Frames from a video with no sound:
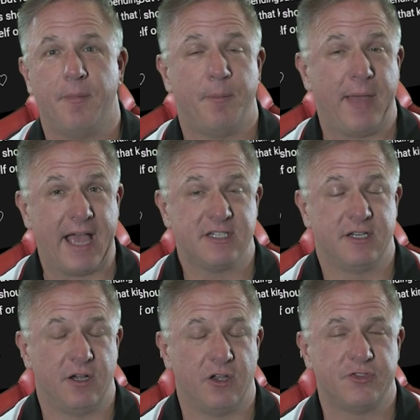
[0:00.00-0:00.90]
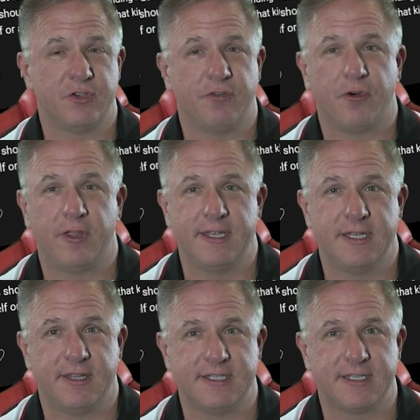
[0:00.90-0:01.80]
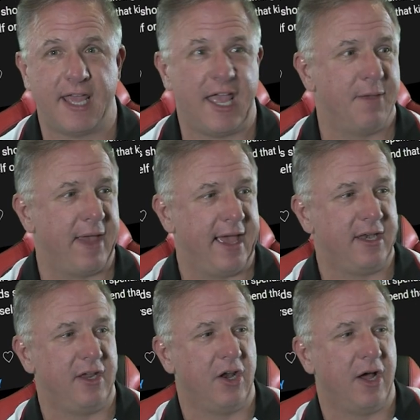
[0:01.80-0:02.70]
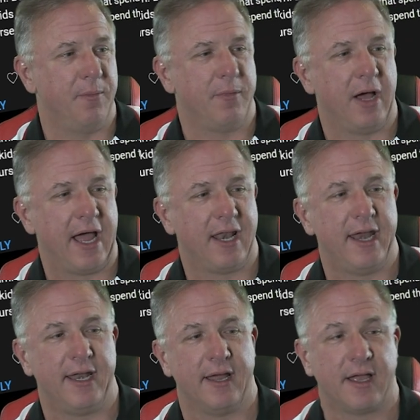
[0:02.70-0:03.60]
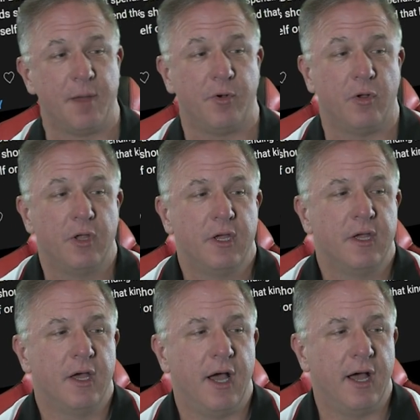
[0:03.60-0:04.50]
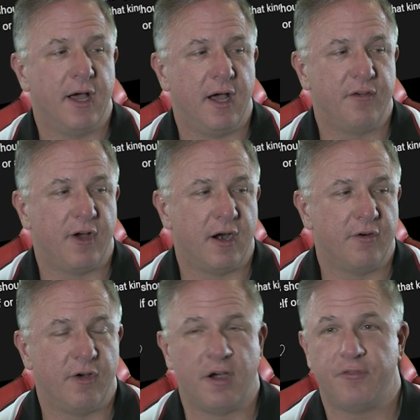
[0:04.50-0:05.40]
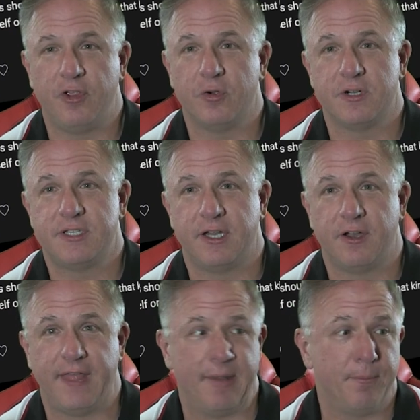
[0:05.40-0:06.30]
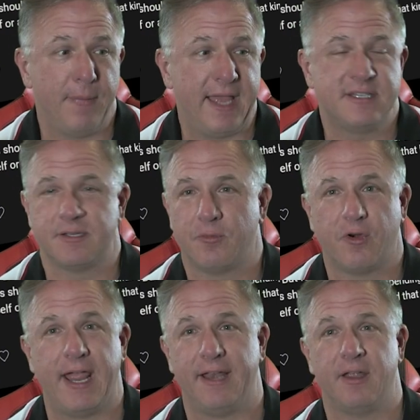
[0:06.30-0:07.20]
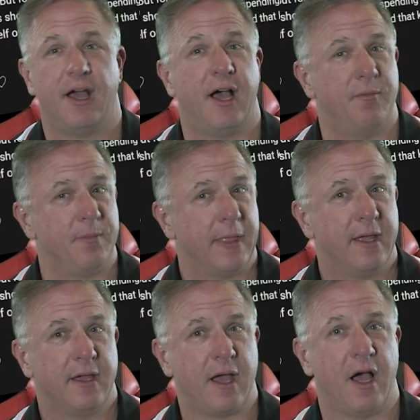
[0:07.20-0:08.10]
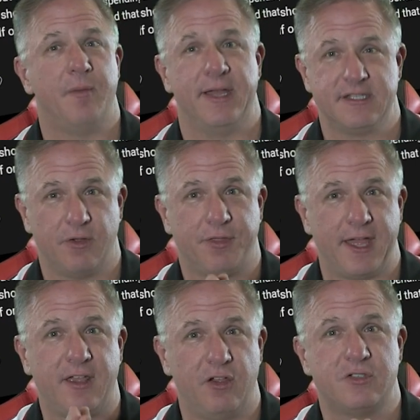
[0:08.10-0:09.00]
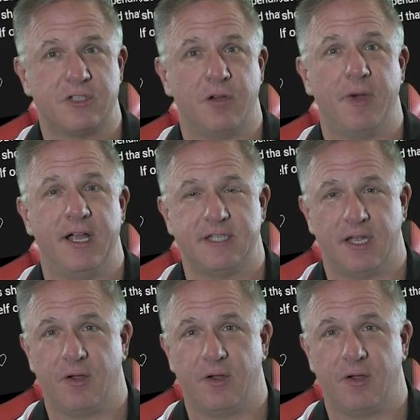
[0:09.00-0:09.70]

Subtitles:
passion also for this game. And I'm highlighting a couple of our viewers here that made some great comments. So thank you so much.